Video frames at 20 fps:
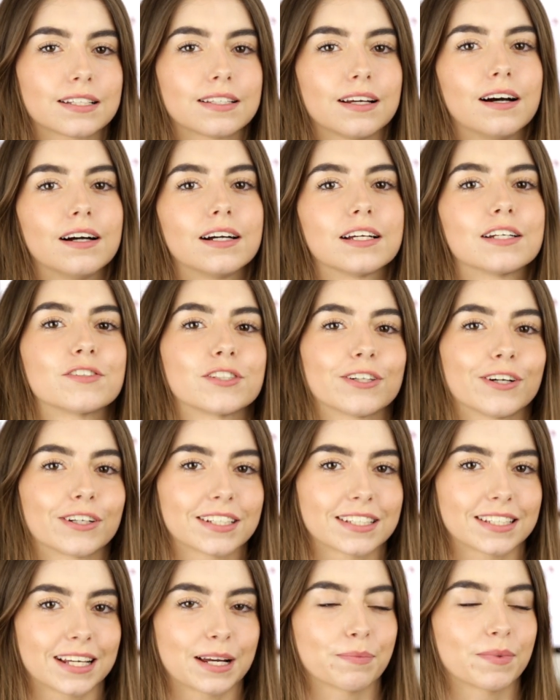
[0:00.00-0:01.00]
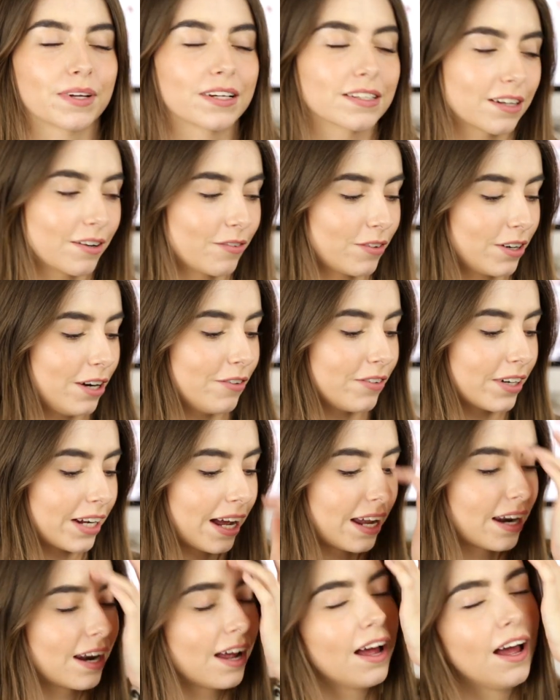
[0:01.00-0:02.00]
and tired of showing the same things over and over
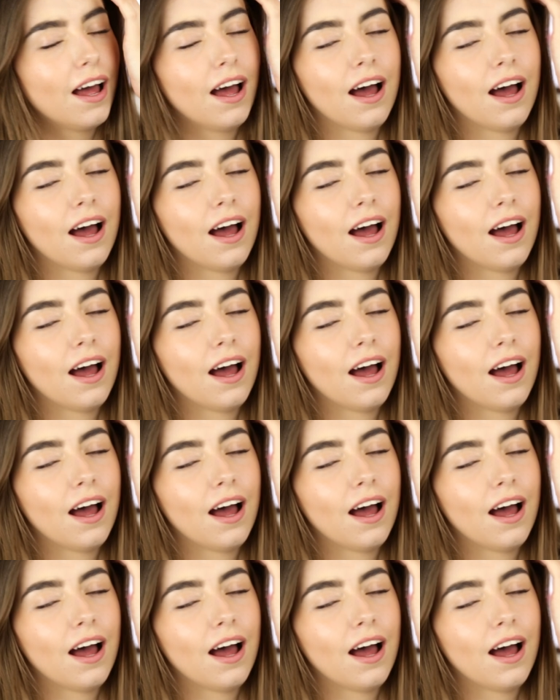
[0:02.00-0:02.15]
again.